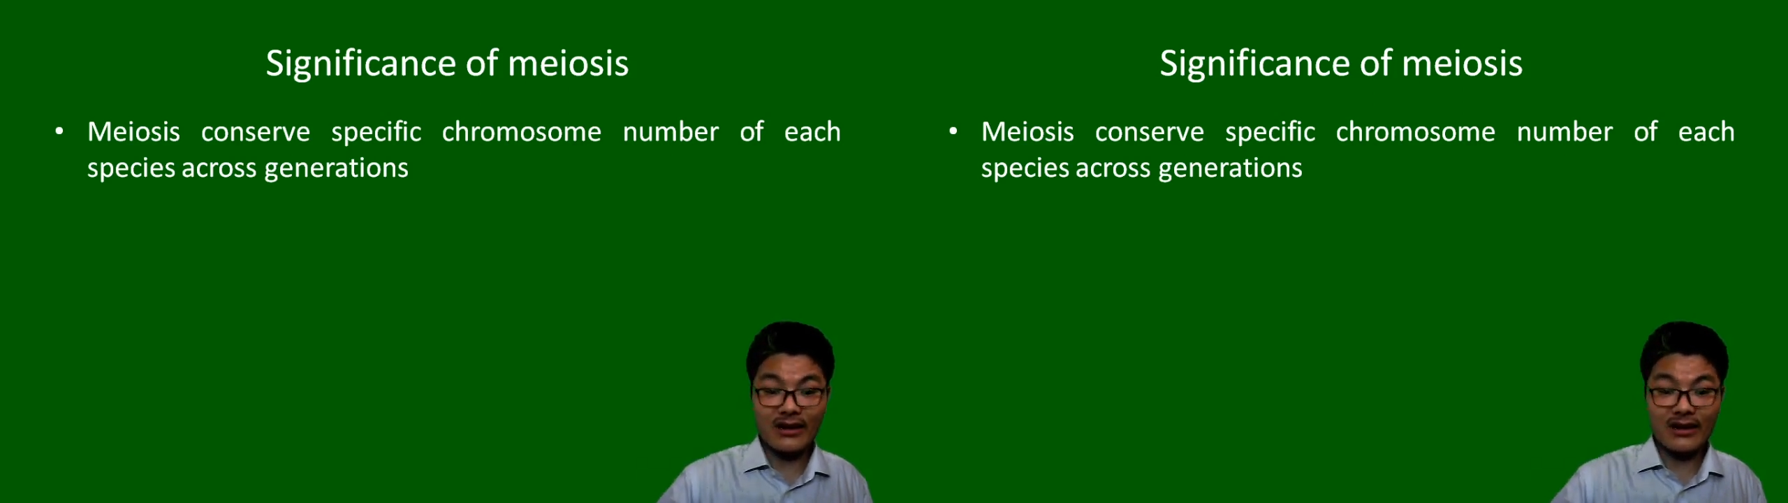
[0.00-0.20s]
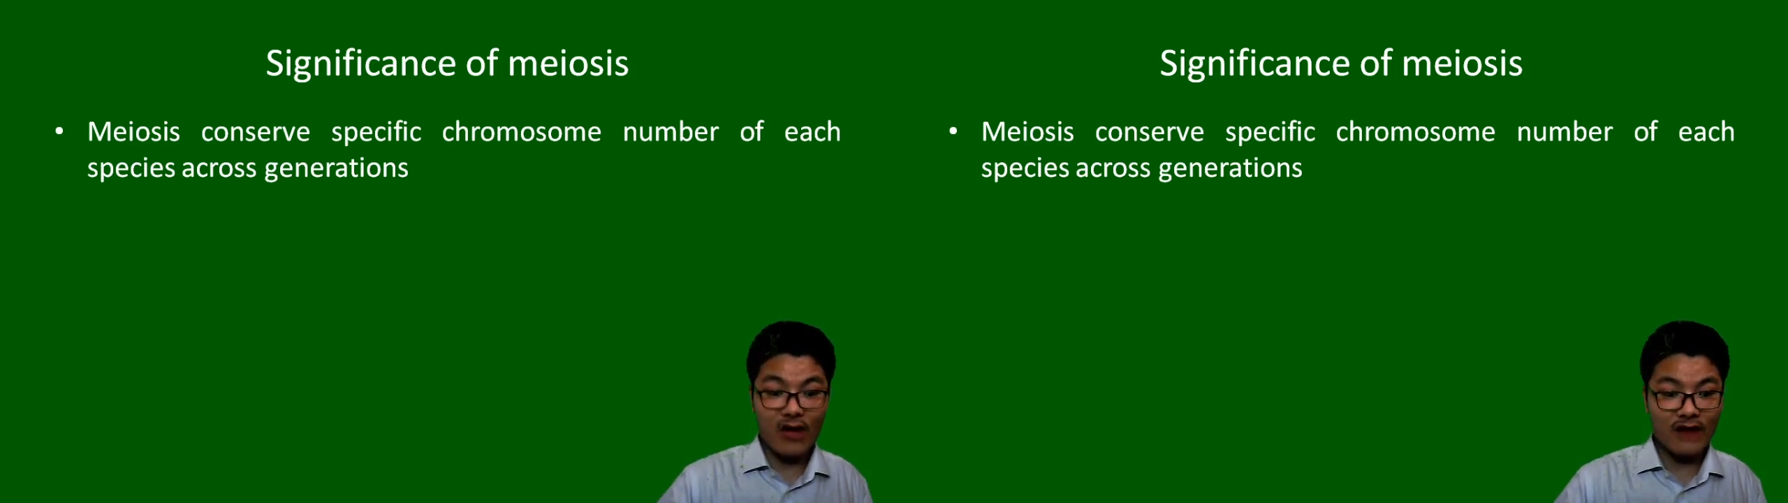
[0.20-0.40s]

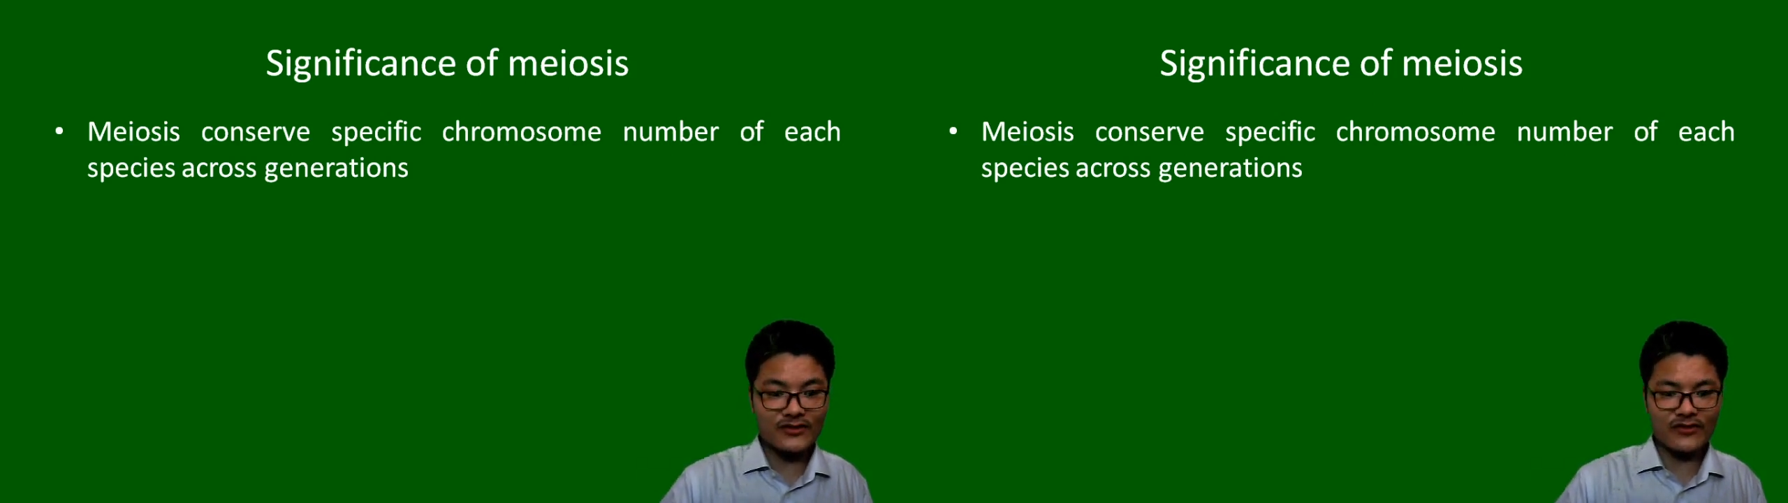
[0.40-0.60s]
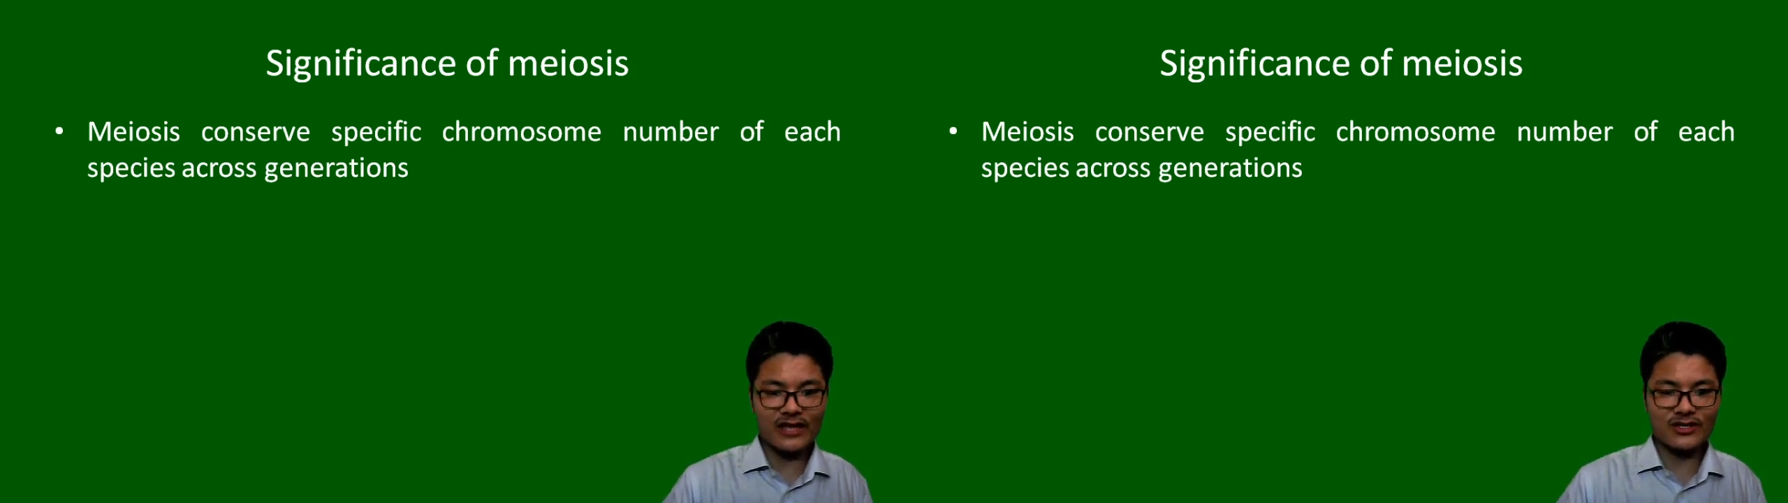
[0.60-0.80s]

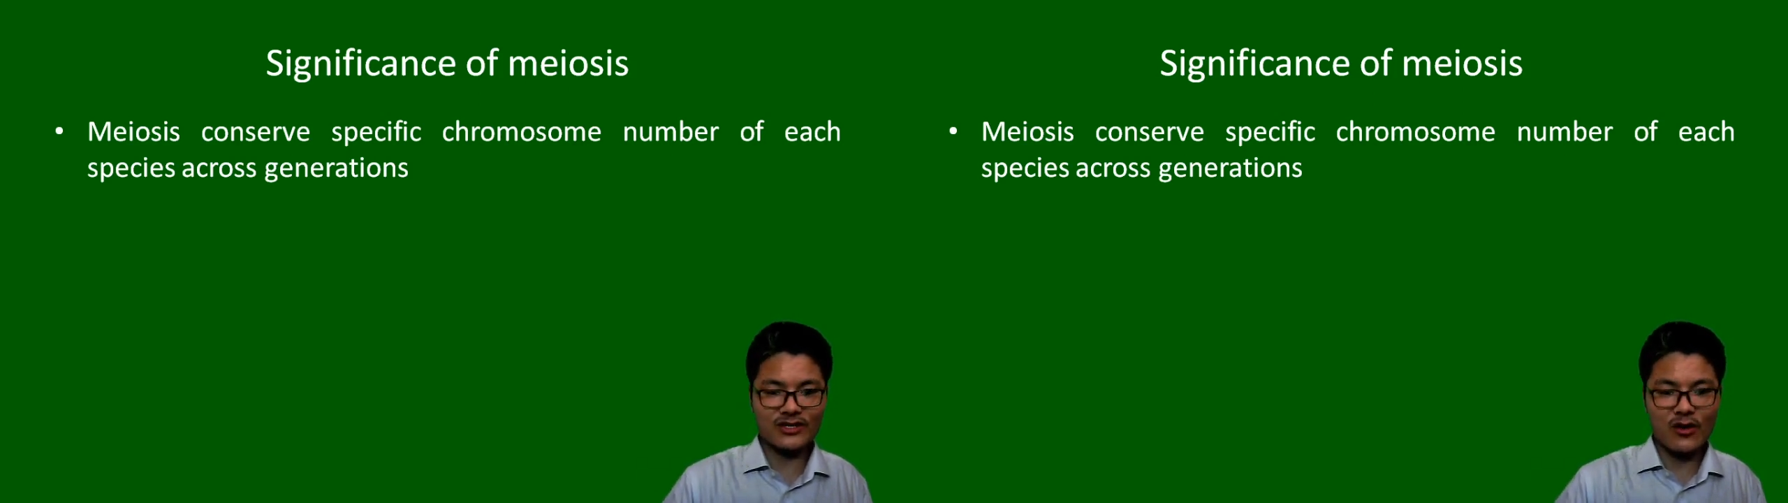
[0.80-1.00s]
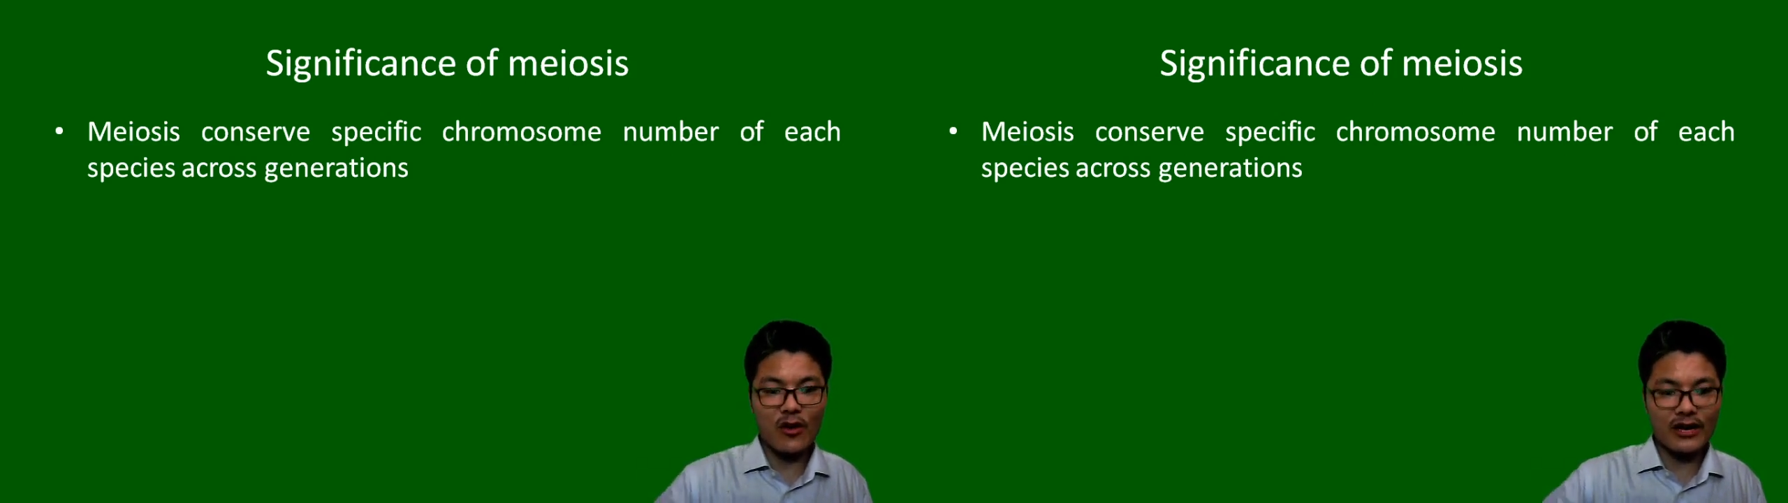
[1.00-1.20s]
offsprings
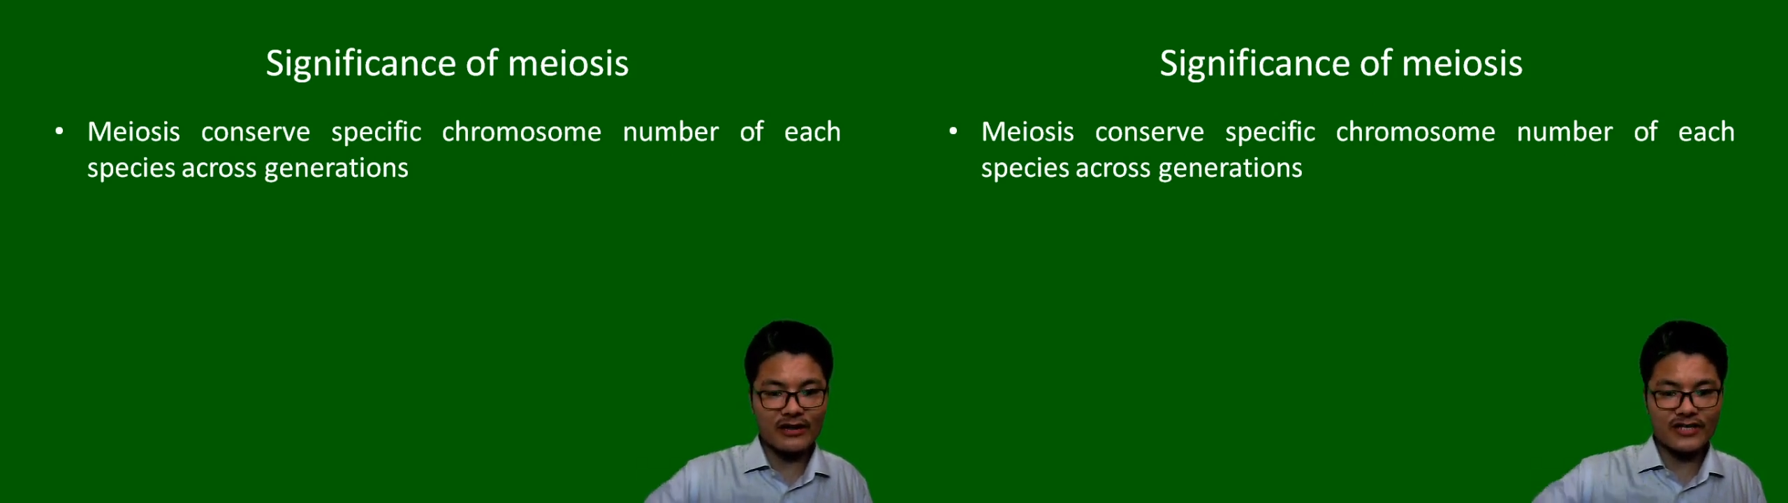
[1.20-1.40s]
or in the